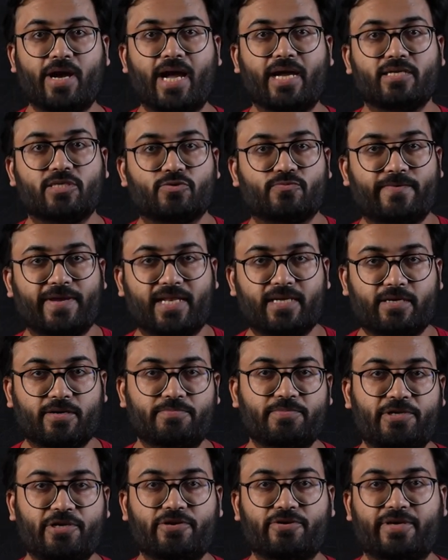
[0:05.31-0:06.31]
guys,
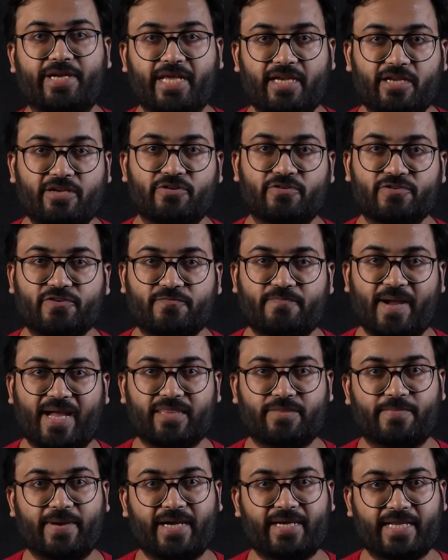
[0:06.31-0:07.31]
welcome to your daily dose of
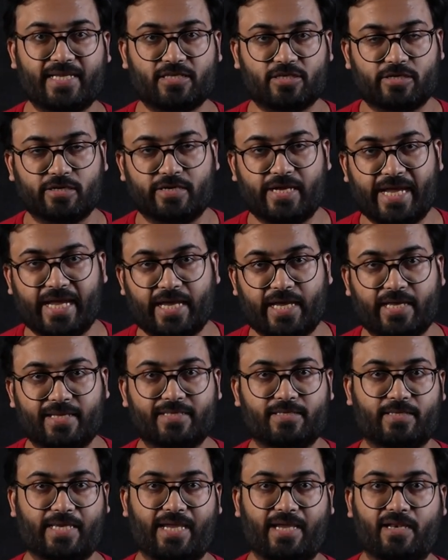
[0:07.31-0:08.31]
mathematics. Today
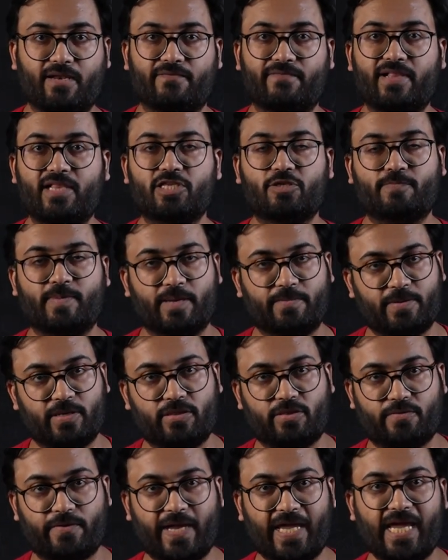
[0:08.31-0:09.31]
is A-Levels paper
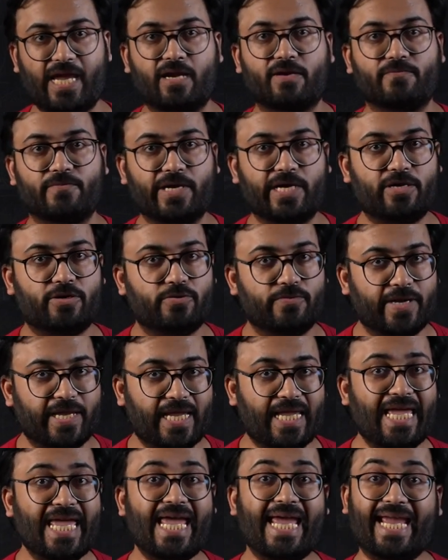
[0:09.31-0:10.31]
3 and we're
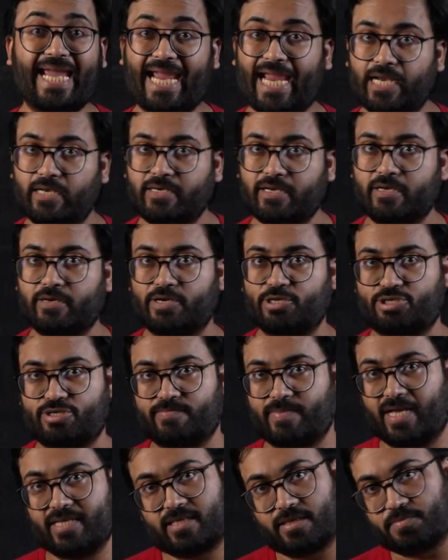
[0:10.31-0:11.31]
doing
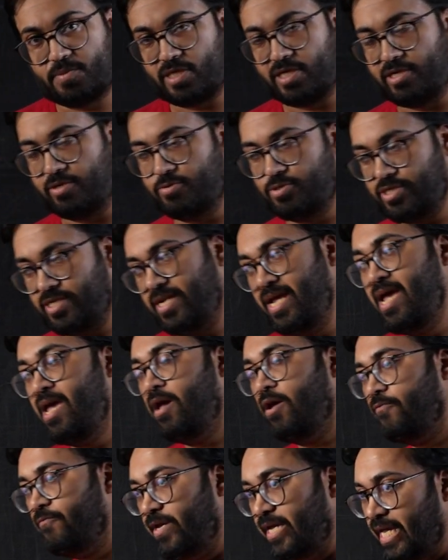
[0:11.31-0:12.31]
integration by substitution.
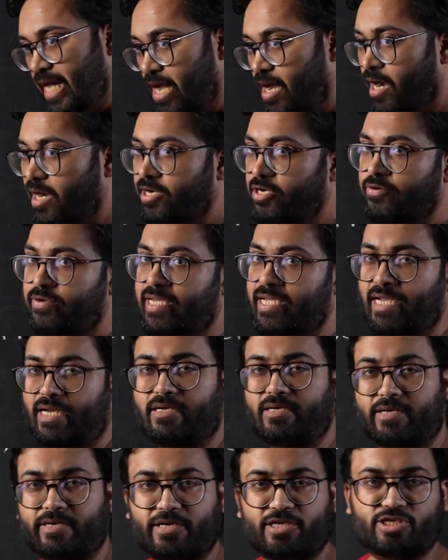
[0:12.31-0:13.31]
We are doing
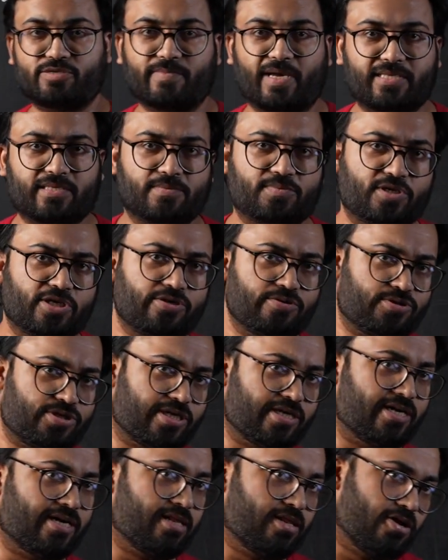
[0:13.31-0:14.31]
integration by
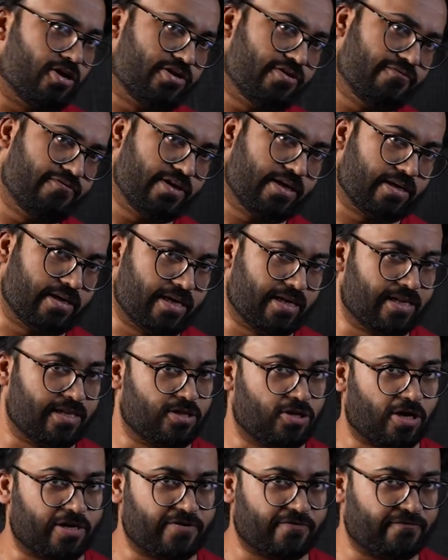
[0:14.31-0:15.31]
substitution in a lot of a
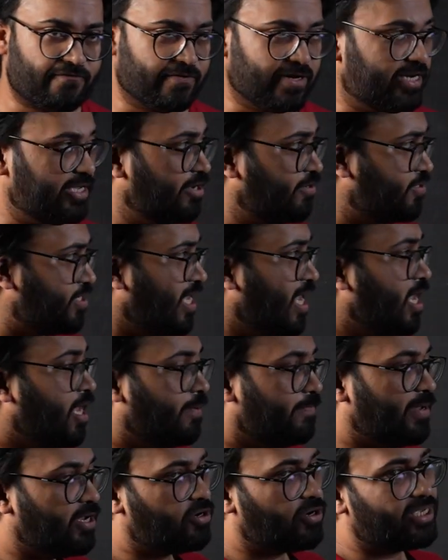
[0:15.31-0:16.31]
lot of videos
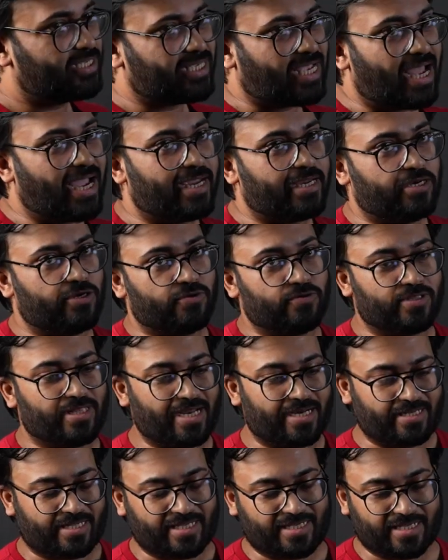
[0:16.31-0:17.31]
because I know
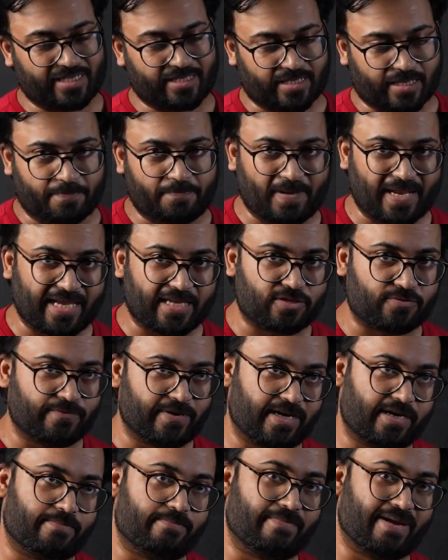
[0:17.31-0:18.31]
that this is a place
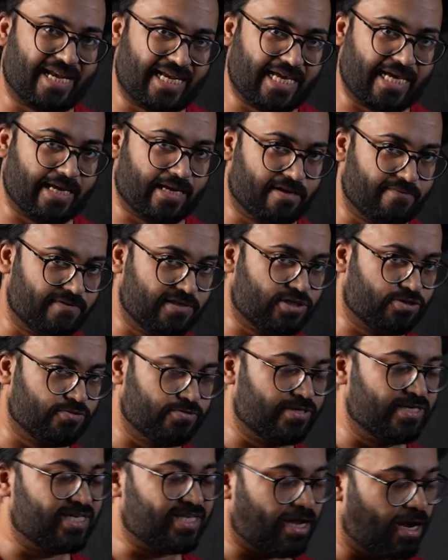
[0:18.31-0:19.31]
where many A-level
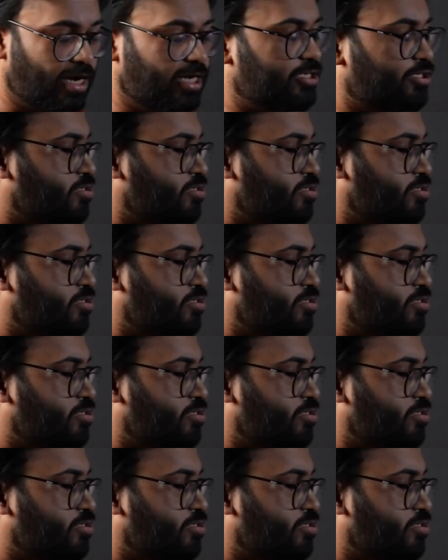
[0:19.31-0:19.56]
students are